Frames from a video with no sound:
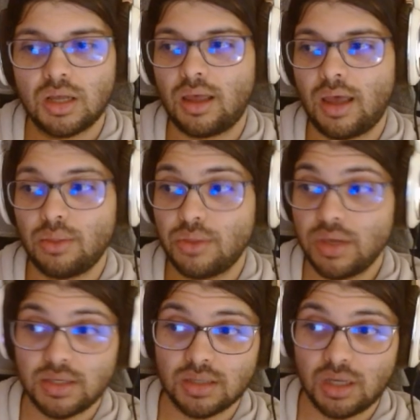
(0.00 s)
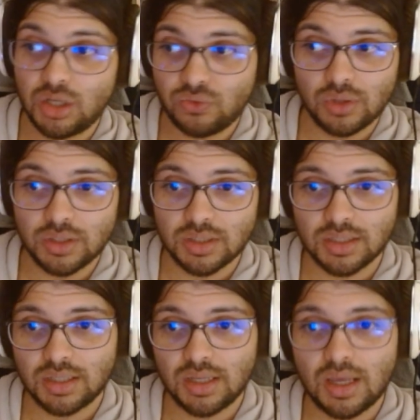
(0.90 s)
And these
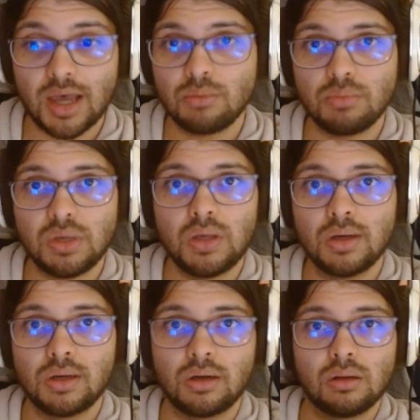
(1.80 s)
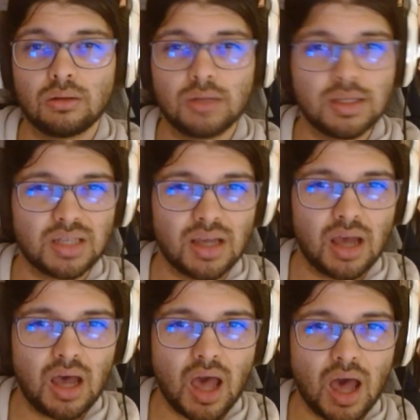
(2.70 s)
influences can be, let's say,
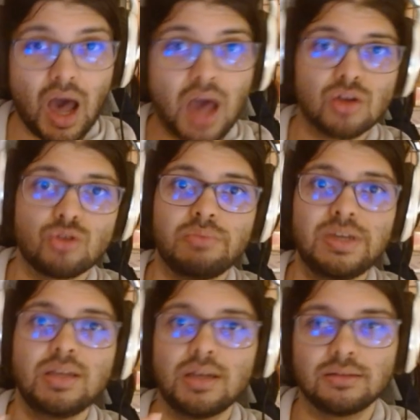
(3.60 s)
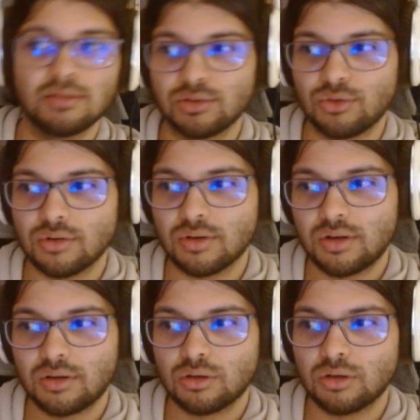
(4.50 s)
higher beings or
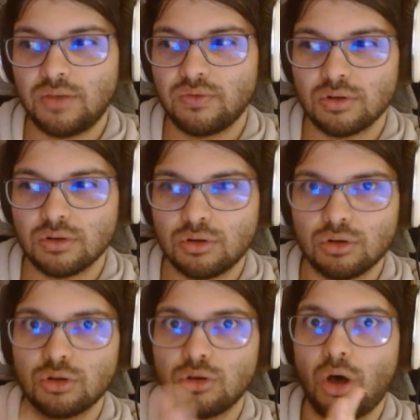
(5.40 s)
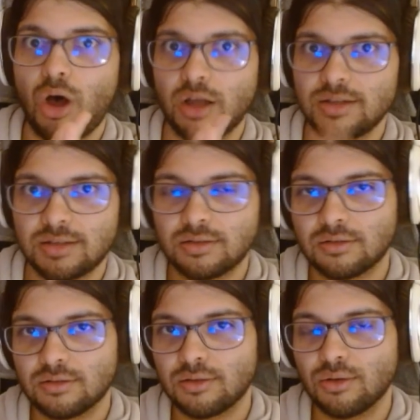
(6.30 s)
even gods,
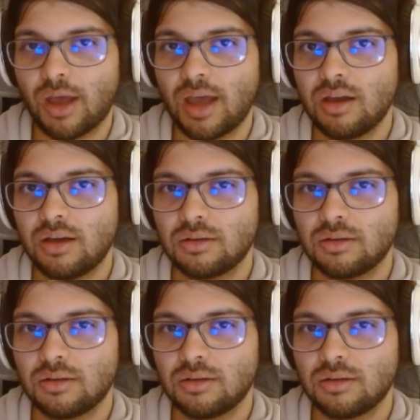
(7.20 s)
okay?